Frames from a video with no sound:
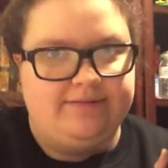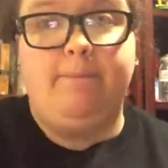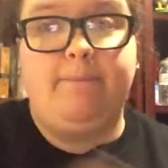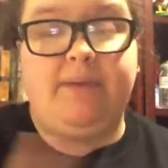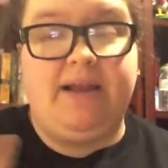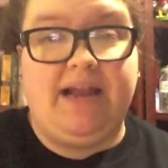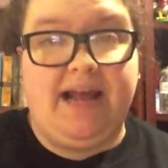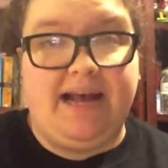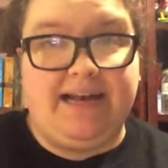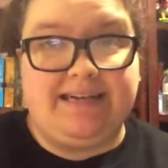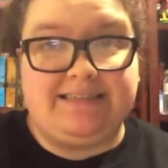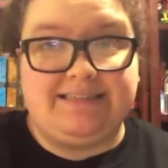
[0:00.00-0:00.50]

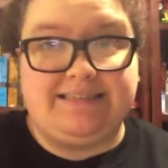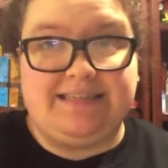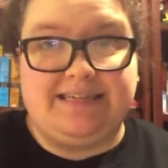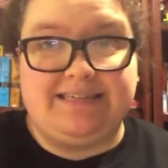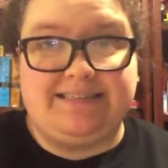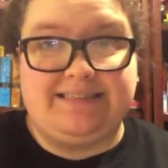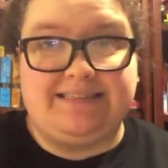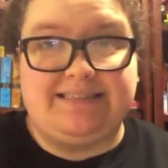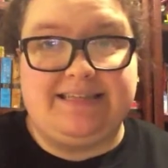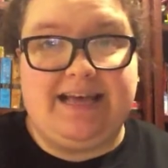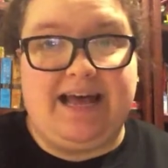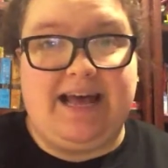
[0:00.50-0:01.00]
But as
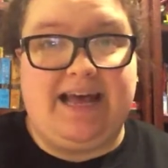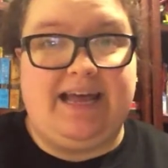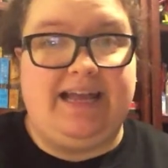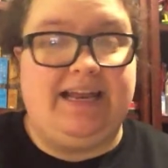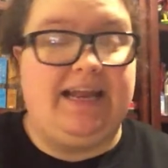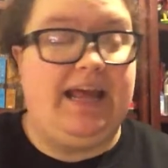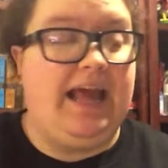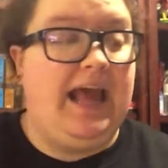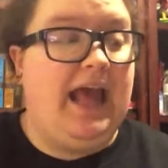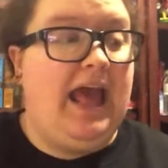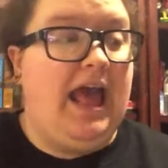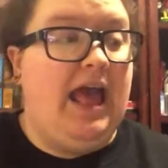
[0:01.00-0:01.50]
I
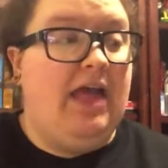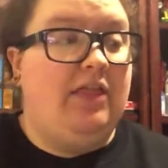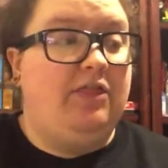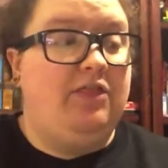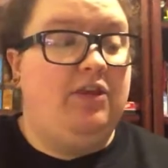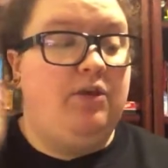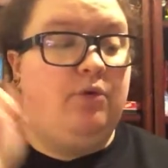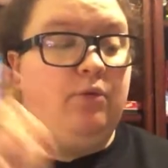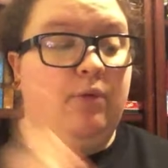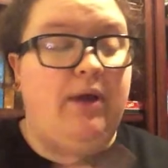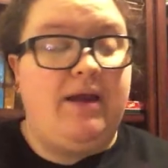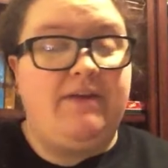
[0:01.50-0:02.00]
said,
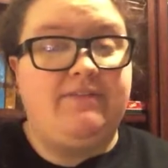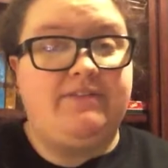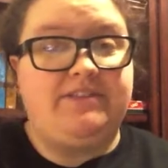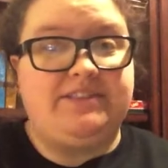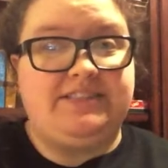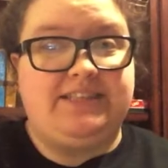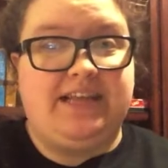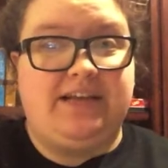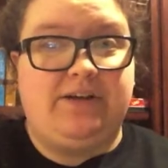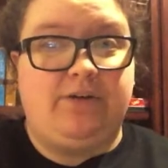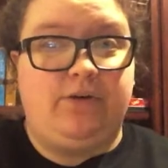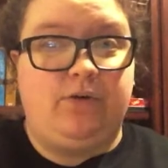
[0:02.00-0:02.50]
the
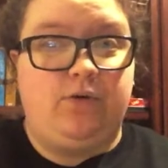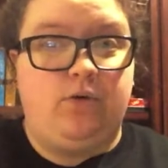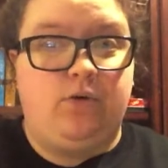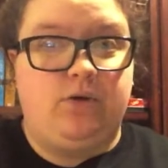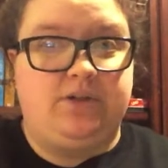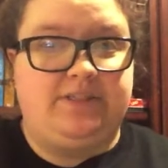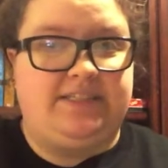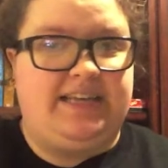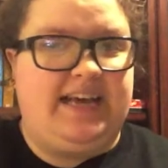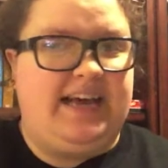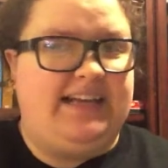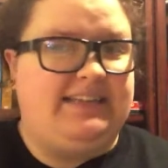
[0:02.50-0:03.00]
Raven Cycle
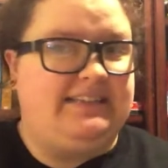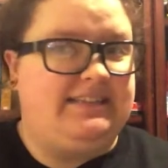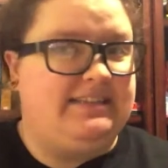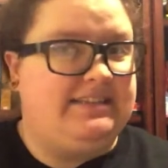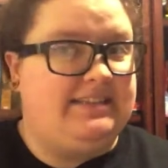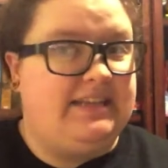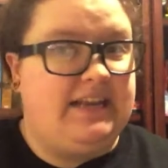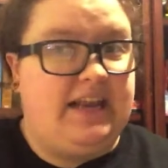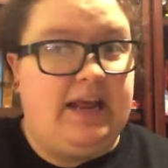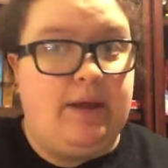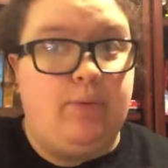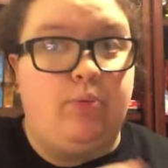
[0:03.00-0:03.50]
Quartet
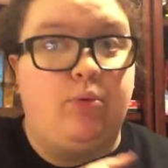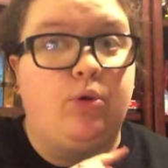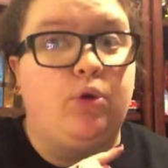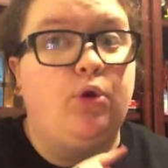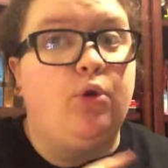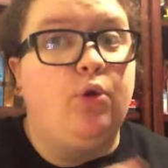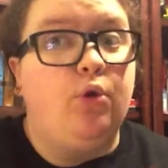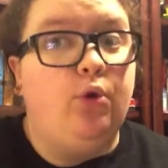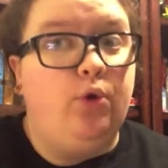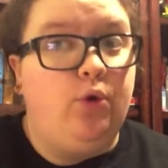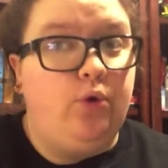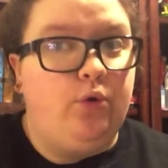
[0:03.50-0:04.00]
is in a
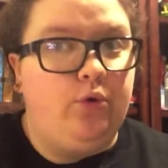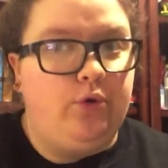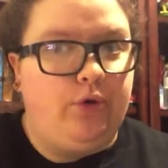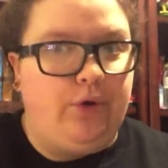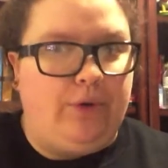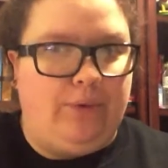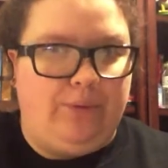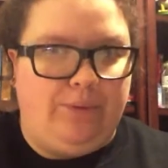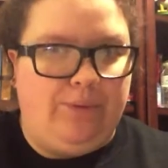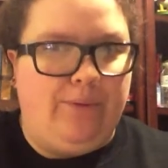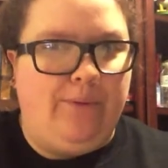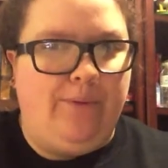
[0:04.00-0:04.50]

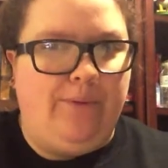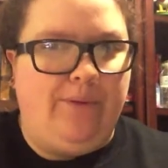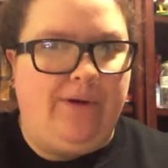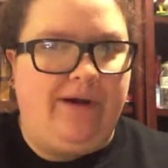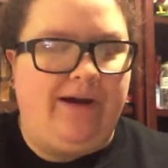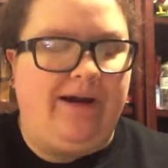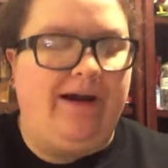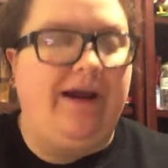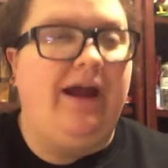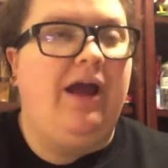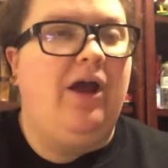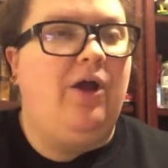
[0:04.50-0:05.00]
brutal
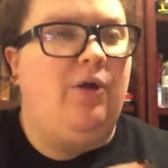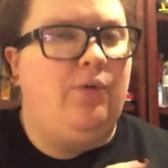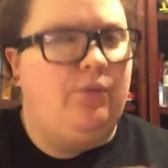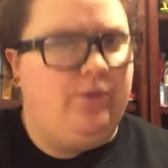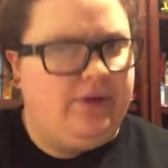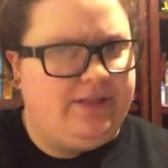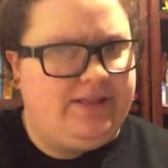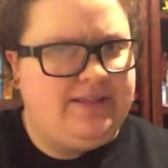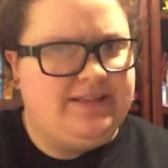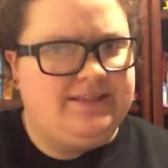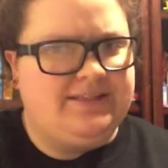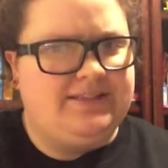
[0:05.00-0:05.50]
war
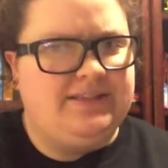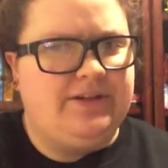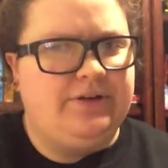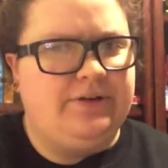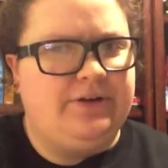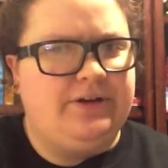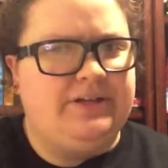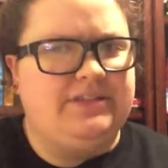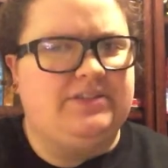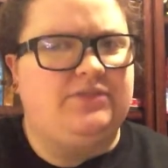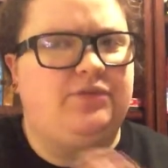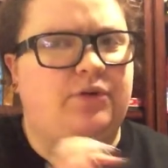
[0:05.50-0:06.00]
with this
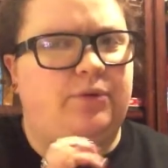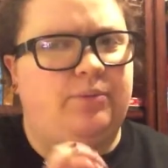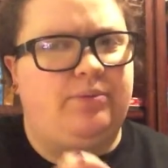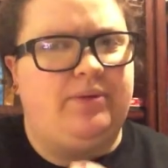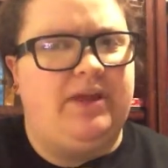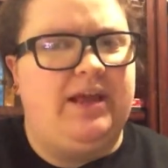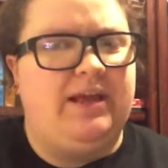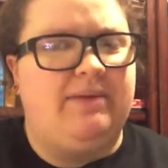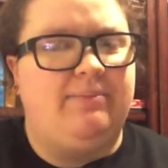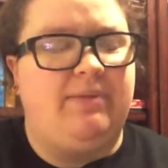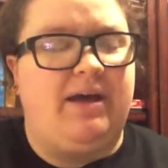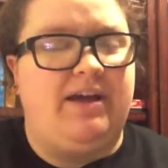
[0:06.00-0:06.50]
series for
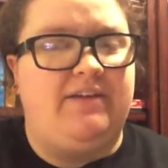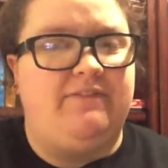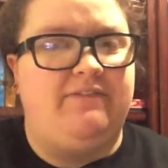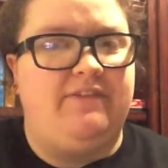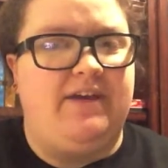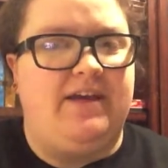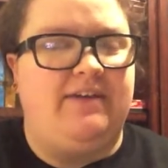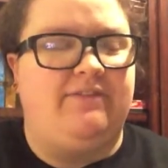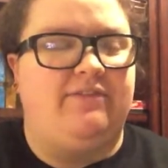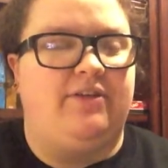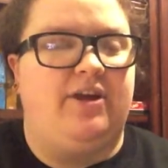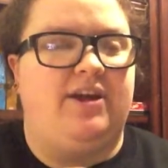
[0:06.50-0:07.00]
being my
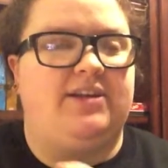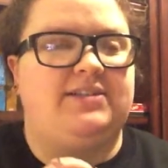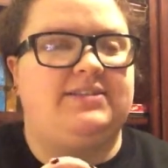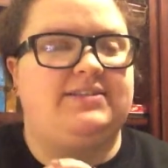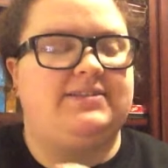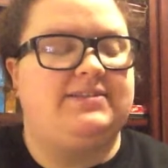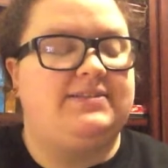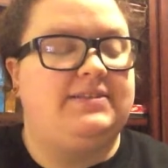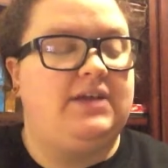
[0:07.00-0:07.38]
favorite,